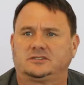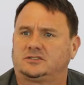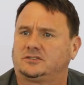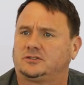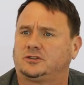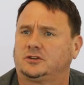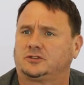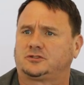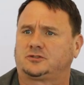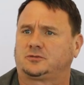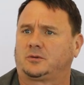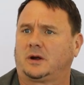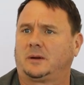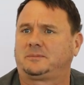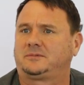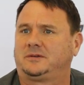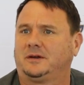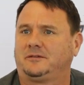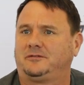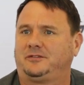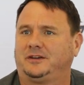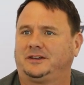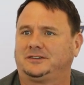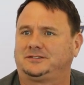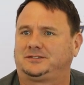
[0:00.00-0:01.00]
as
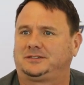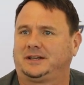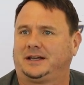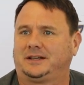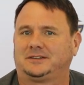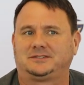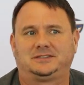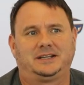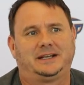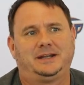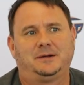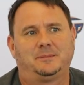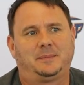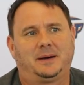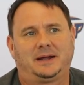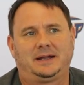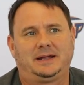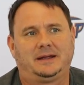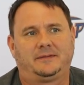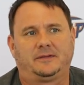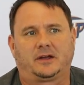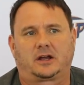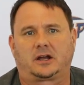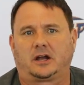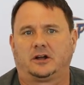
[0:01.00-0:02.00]
disruptive as
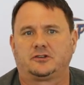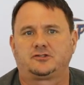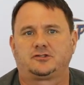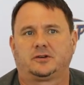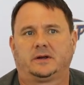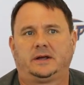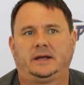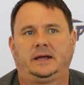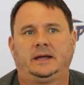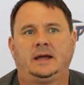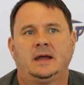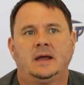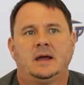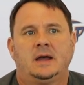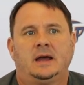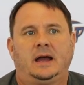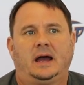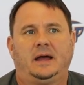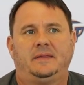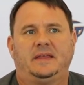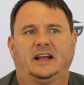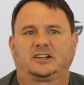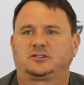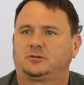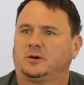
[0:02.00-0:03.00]
anybody in the country.
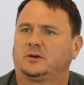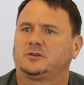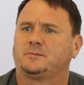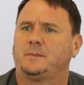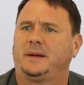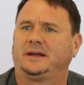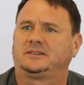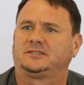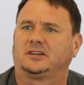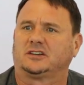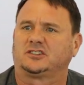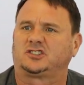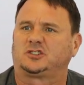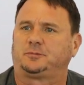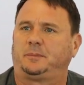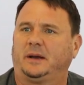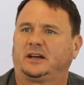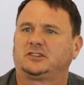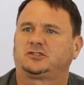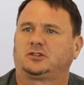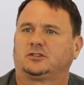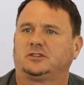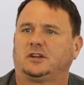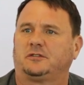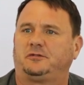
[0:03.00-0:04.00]
That's what makes us
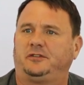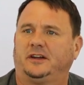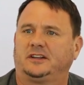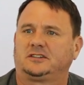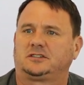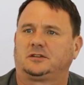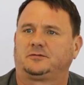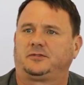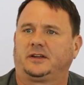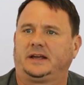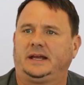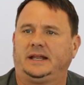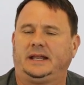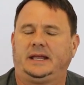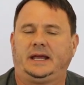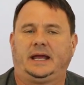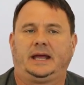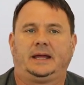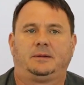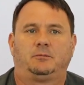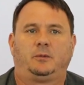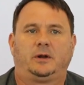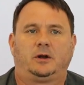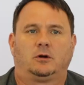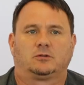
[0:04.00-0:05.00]
special defensively,
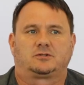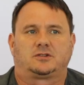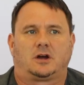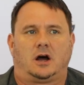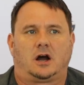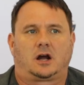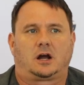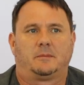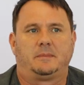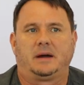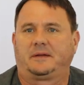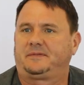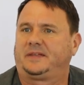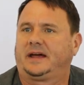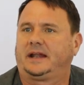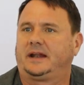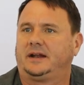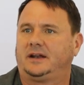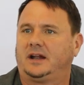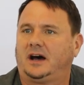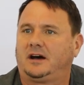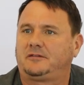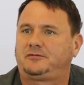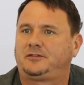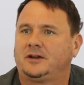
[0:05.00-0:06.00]
and we don't talk about that
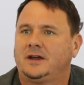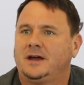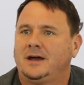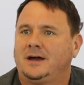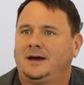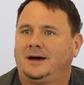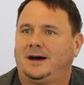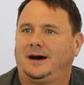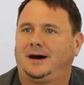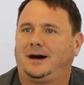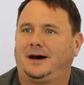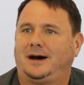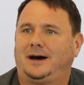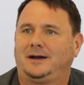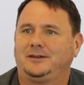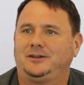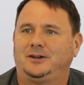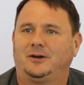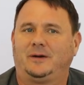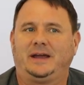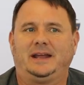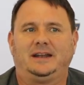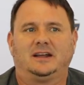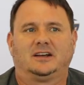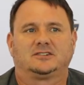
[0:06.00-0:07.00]
enough.
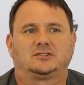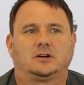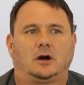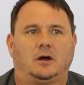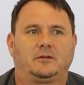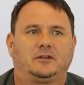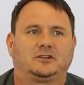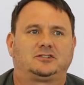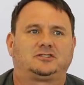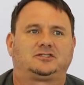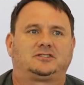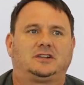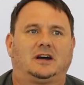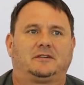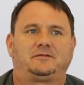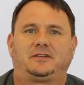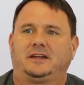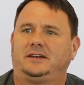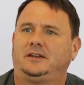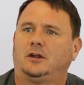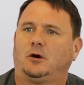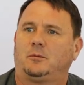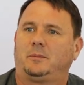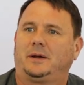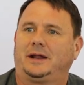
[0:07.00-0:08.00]
You know, he does all the stuff
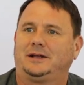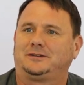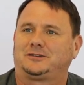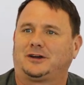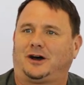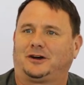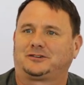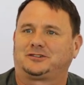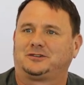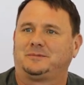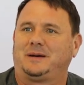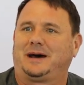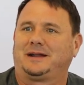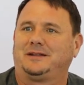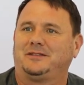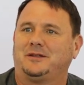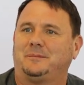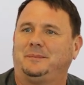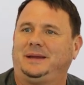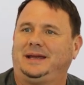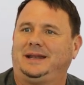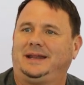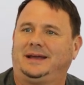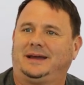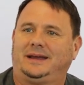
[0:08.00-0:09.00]
that nobody talks about in
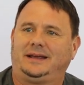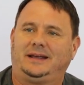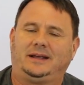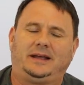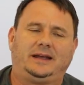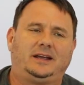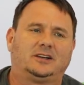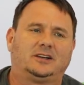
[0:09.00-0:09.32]
the media.